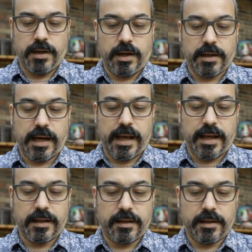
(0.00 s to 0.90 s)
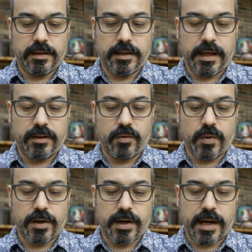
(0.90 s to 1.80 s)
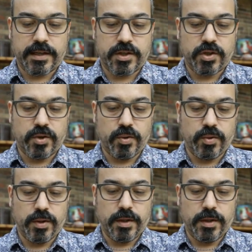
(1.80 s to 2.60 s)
on land, then the water has to